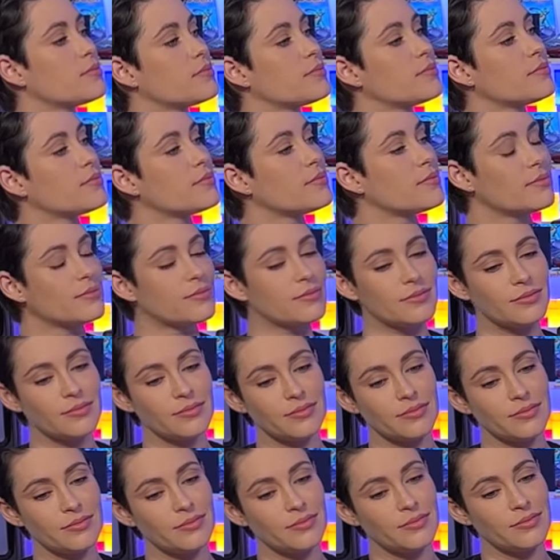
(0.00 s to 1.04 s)

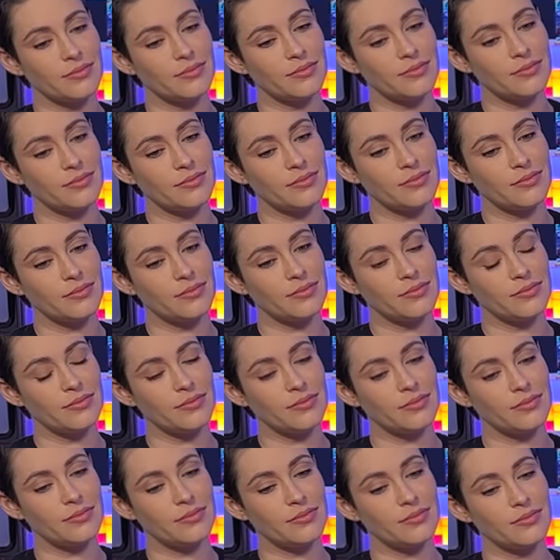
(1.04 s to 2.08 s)

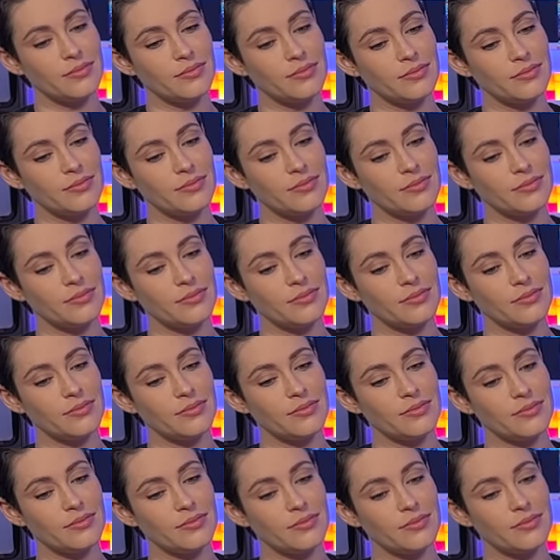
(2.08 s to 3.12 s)

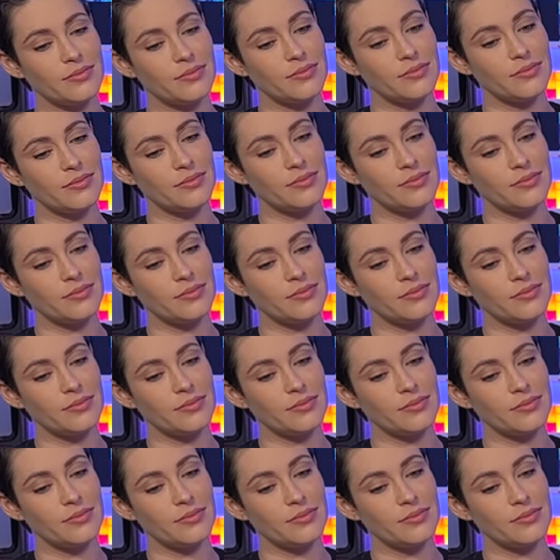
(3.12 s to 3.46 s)
This person isn't speaking.